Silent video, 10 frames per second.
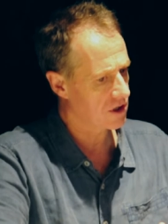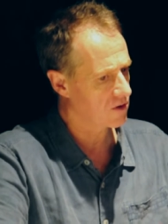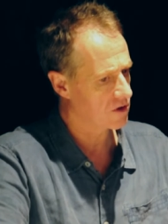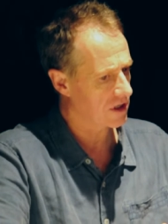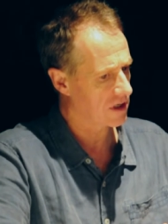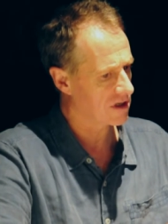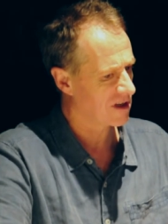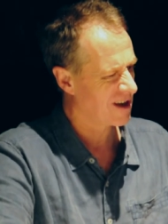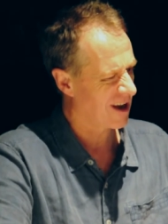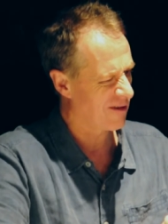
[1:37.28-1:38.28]
use it,
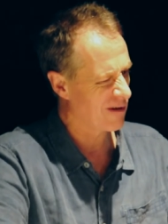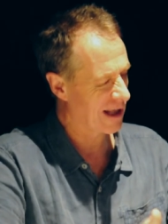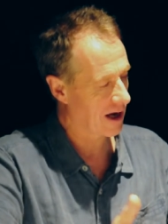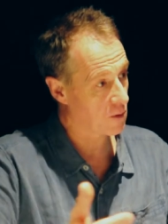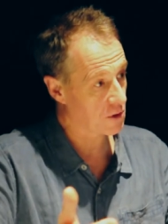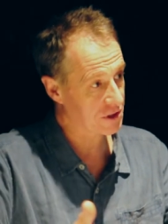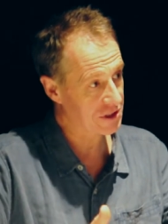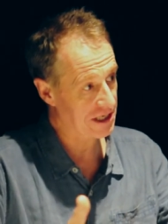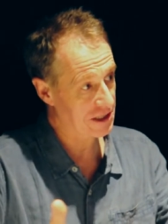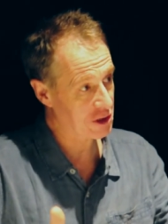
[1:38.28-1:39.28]
and really I want to
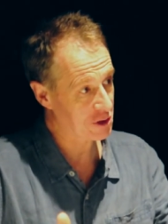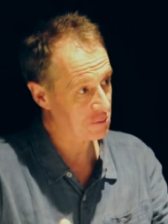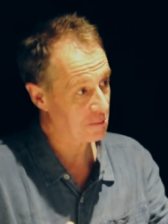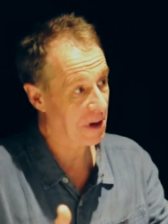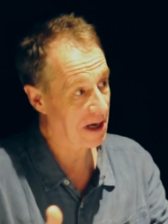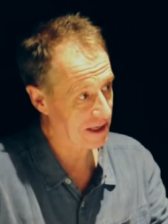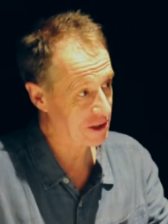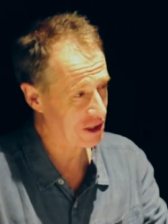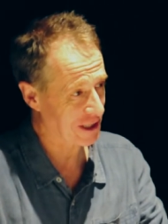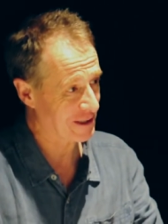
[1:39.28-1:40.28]
teach my
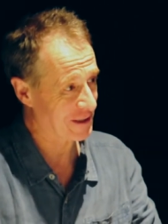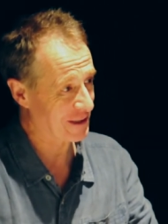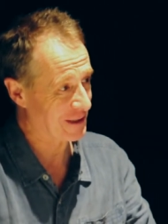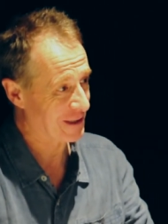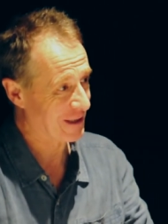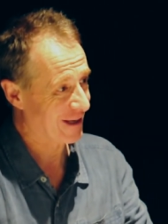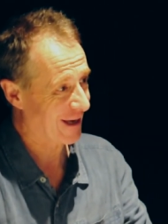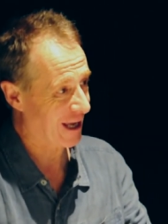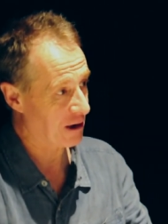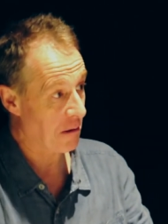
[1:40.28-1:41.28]
agenda
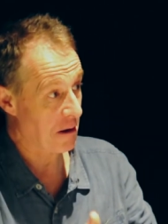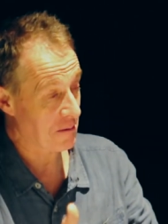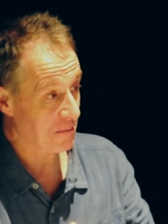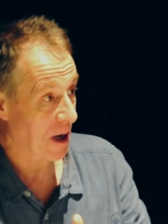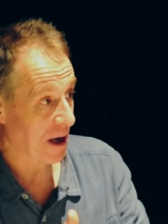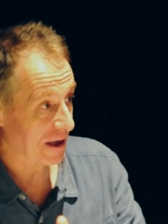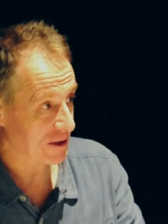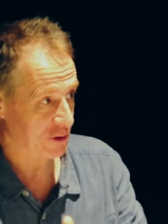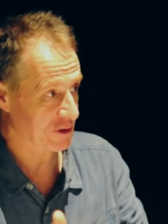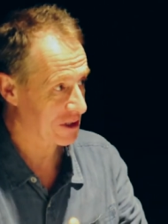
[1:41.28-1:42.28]
and my
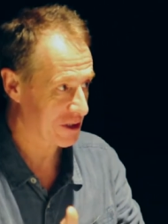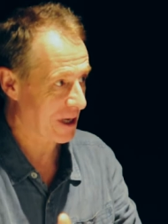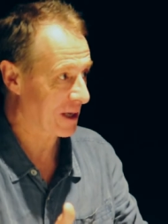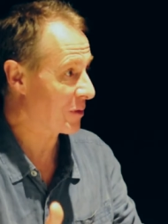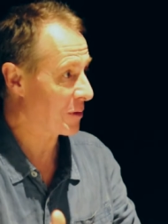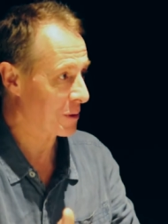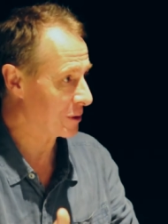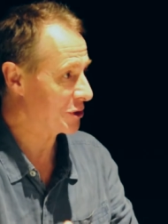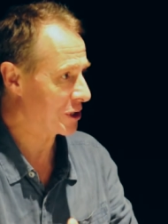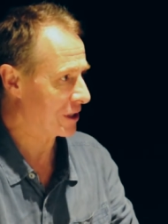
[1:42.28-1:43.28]
sort of systematic
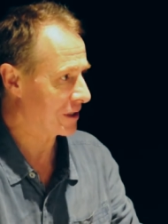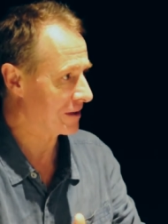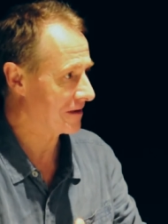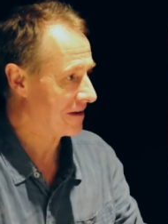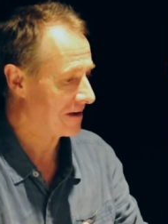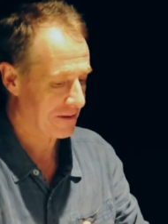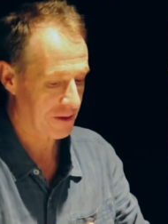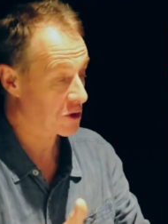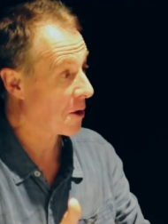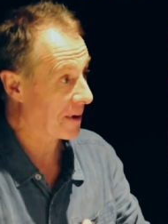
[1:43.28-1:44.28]
theology and
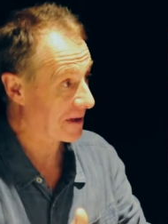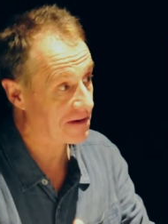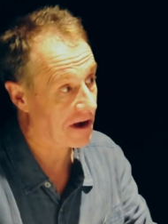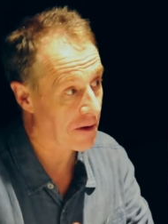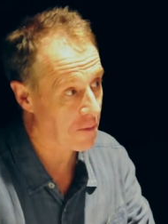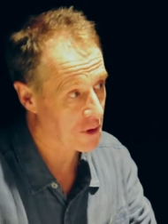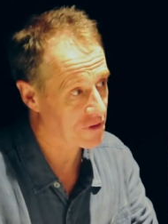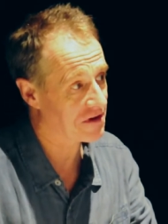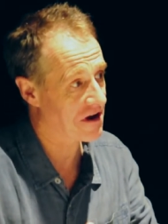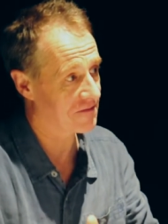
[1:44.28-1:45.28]
the topic that I
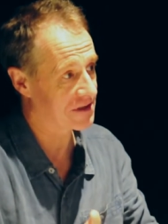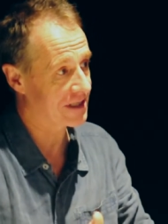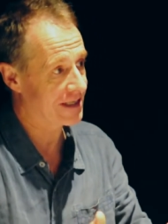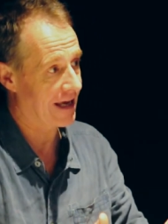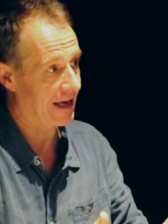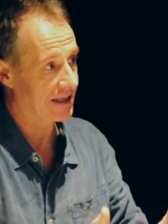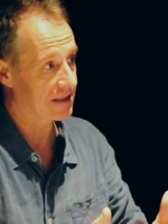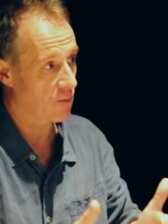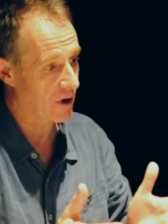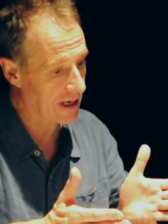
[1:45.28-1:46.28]
want to cover today.
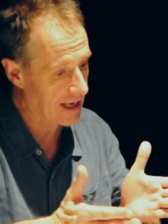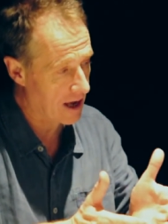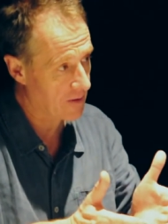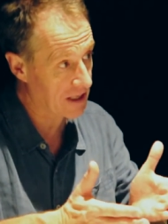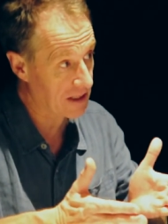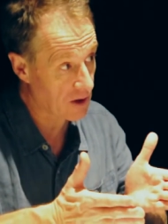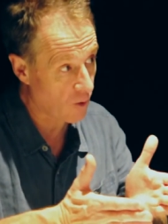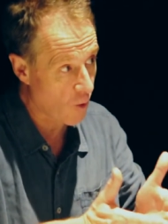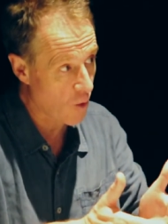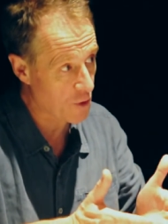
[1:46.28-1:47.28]
So we're allowing the
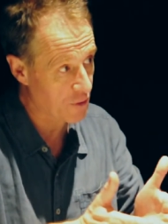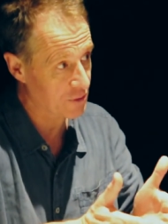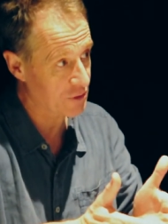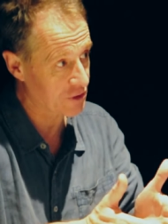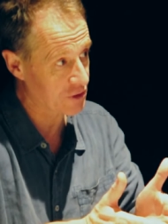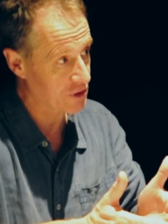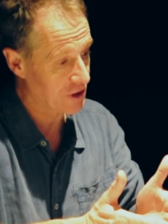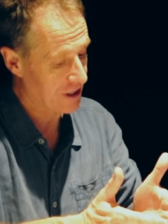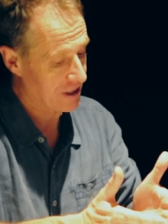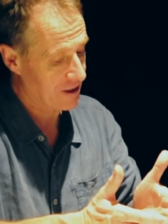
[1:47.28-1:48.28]
author's